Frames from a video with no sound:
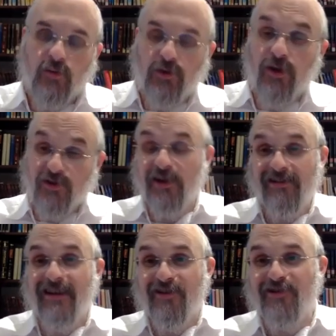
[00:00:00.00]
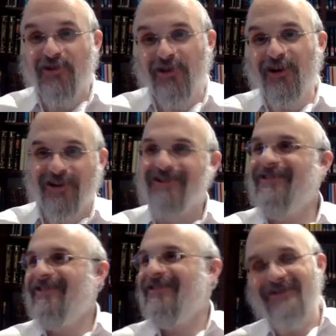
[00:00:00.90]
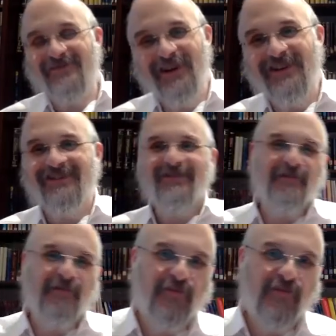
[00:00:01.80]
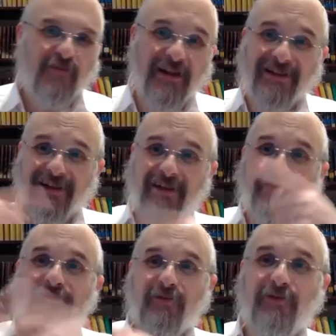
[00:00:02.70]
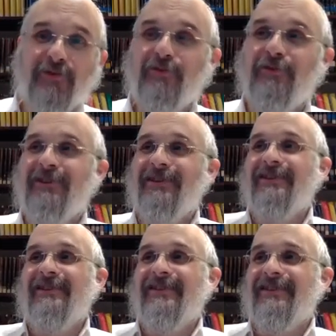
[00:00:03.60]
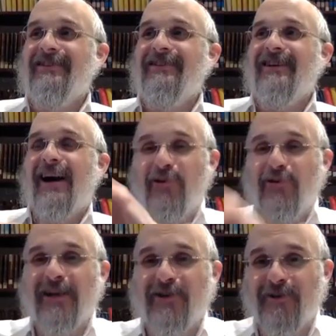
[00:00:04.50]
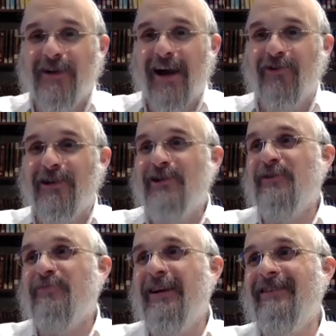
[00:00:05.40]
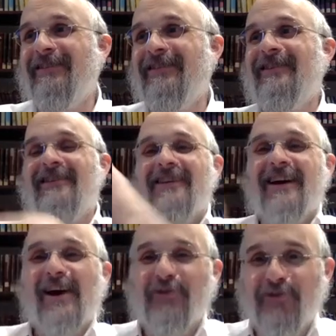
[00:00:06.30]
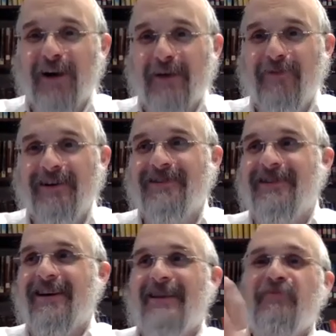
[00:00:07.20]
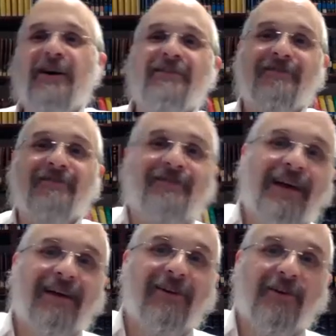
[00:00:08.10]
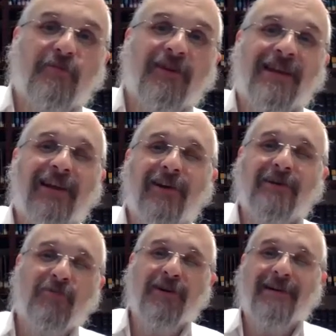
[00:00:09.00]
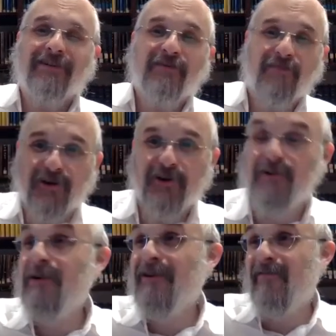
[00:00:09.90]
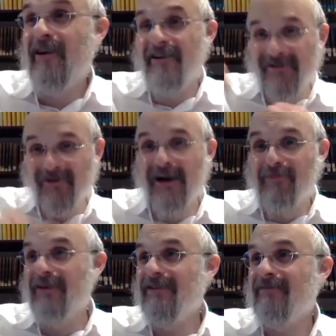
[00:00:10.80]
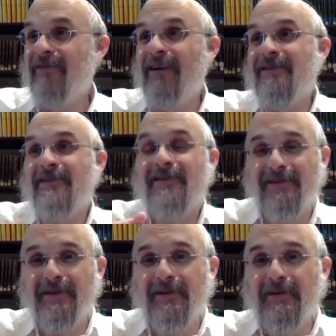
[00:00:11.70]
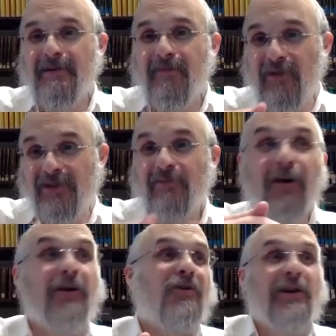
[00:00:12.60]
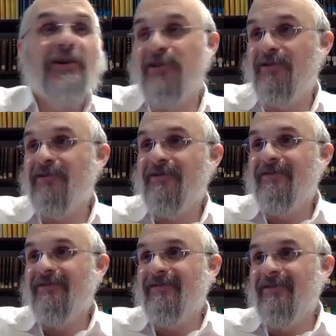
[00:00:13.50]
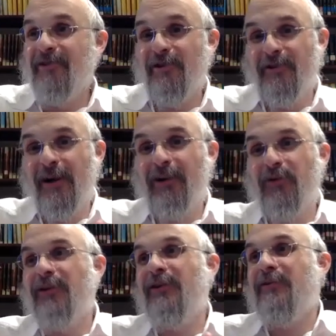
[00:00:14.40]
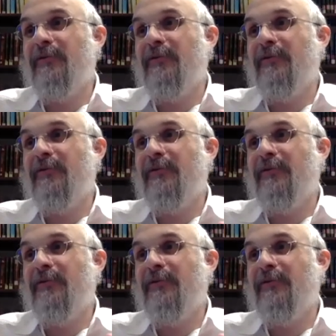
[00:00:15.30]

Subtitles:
we'll also get to that in the Shulchan Aruch as well. But that's going to come after we do how you set your plate, how you do karpas, and then we'll get to that halacha, because that halacha is more connected to maror than it is to karpas, right? Because this is a maror question. You're not doing your